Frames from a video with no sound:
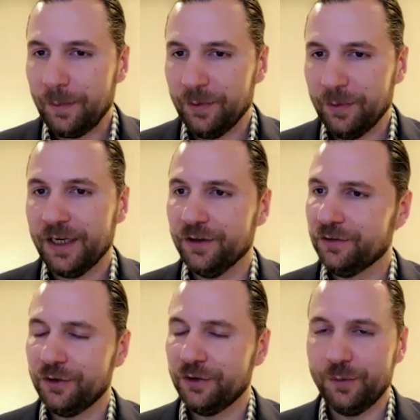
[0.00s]
public
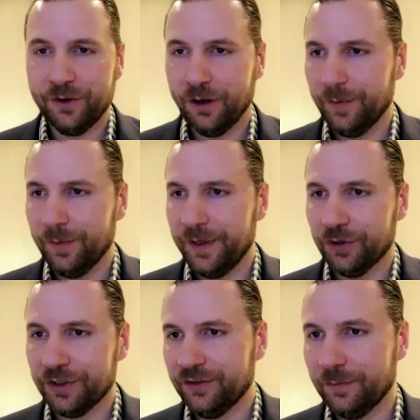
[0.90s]
sector, so U.S. Army, and
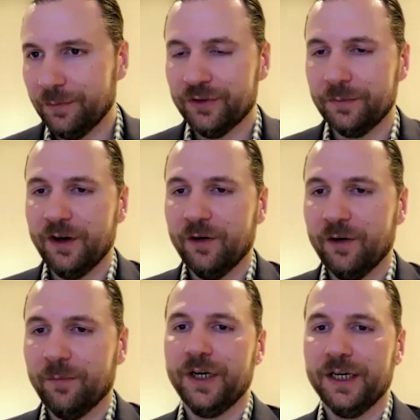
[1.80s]
I worked in some
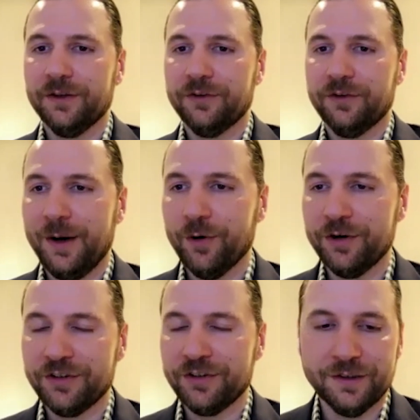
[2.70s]
government security
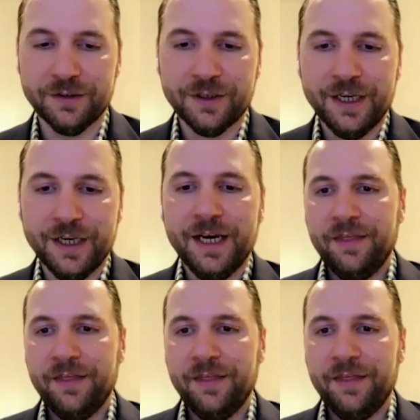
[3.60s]
operation centers.